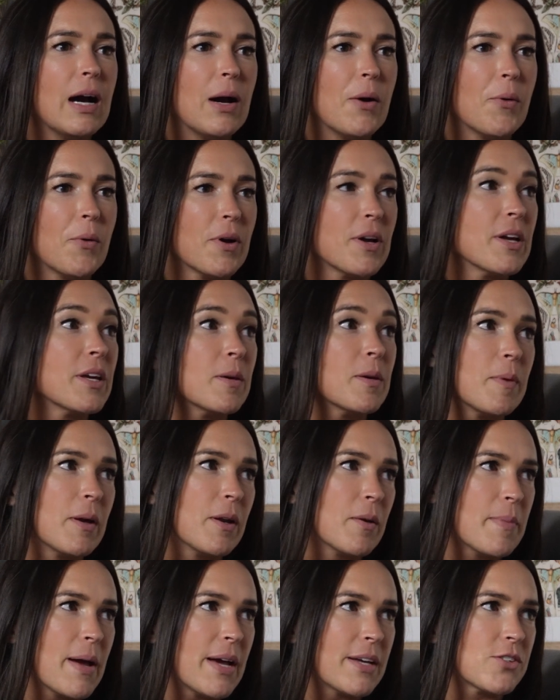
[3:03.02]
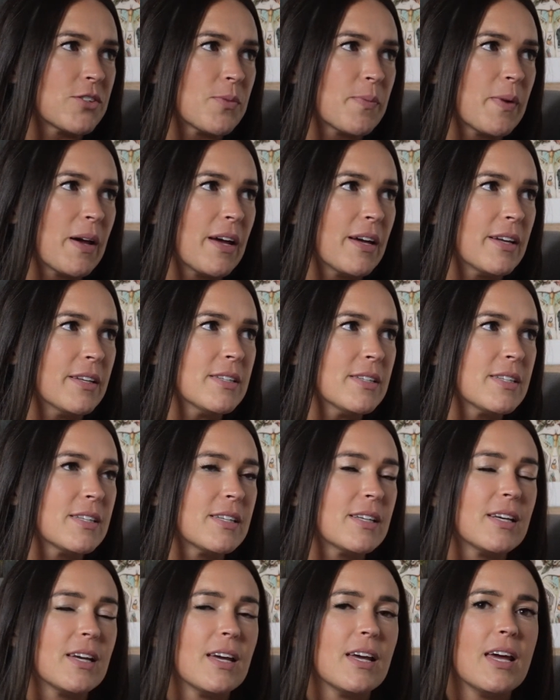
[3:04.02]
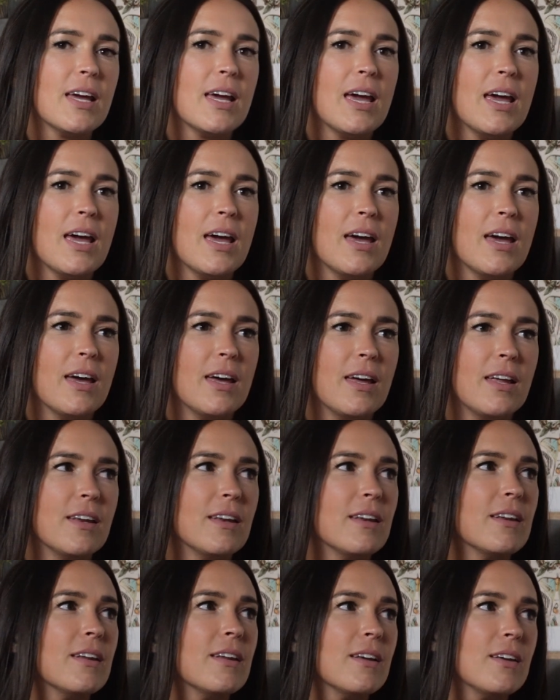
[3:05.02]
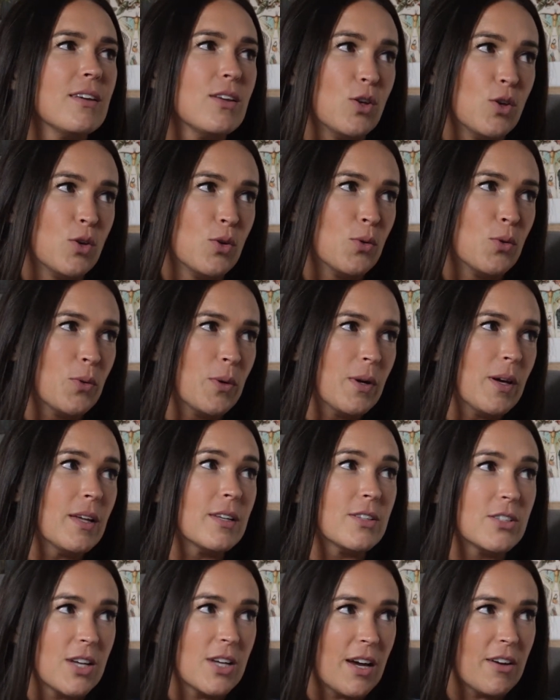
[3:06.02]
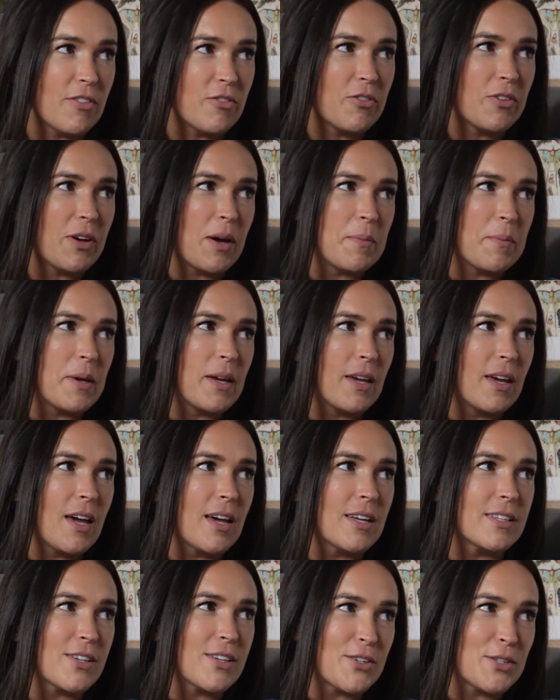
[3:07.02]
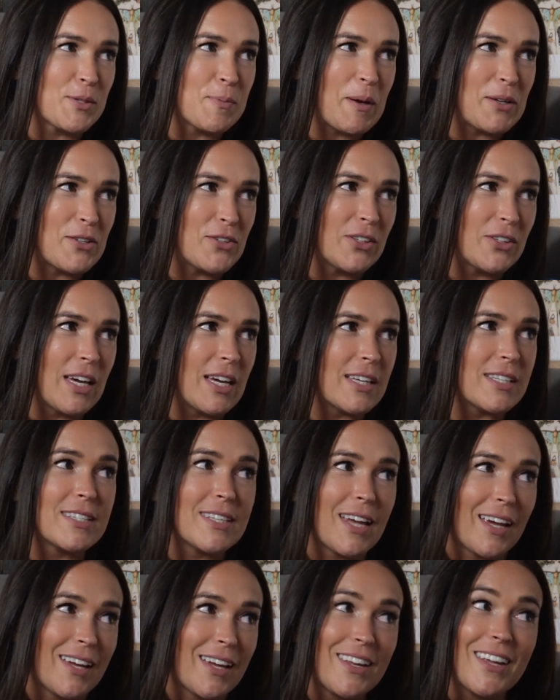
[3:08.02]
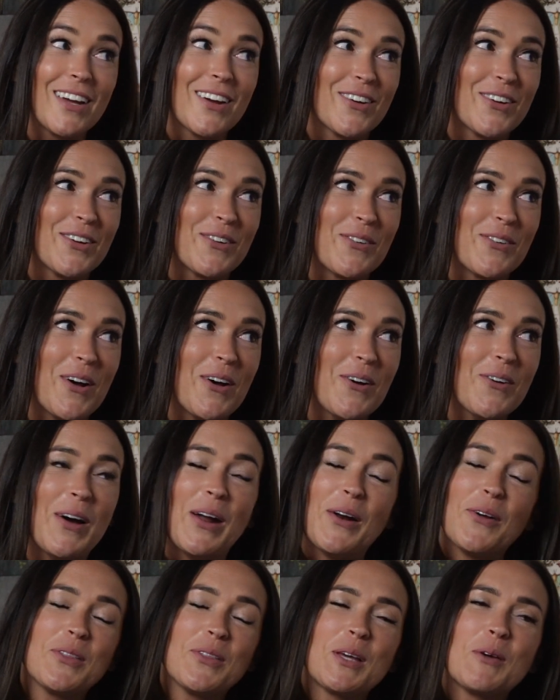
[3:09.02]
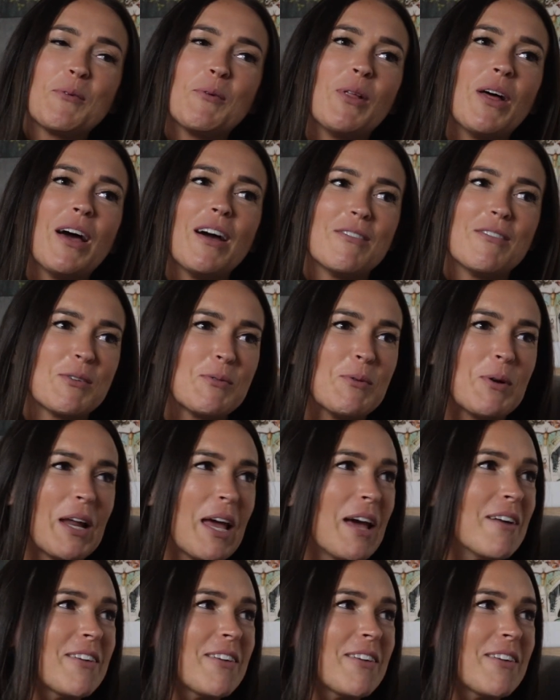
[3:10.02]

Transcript: our incubator mastermind. And yeah. you and Jeff coming as our special guest, second year in a row. I don't think we'll ever want to